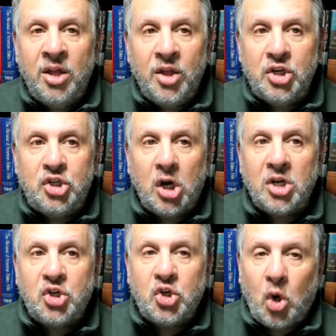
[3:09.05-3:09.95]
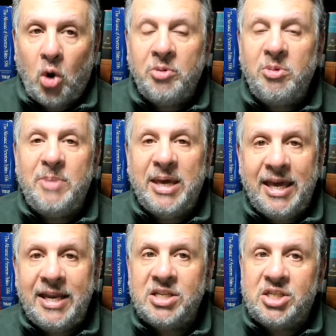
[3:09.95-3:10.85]
The judge told him to
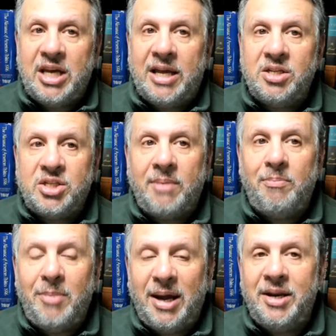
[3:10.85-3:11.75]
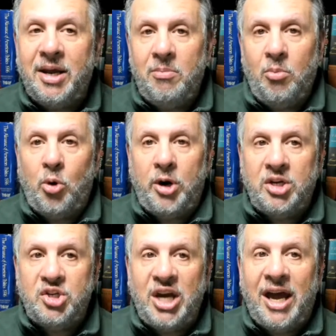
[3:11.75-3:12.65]
begin his sentence on Monday
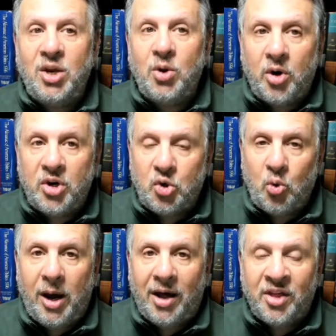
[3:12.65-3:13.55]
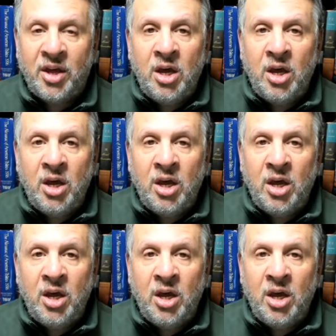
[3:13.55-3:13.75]
morning, January 12th.